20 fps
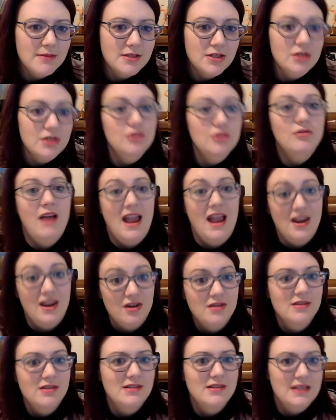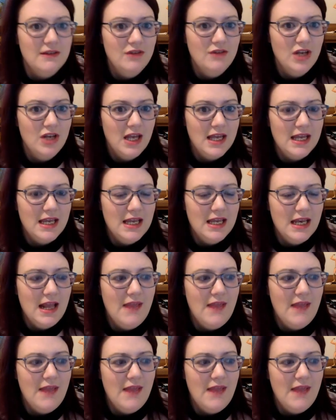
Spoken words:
to try it out, see if you like it,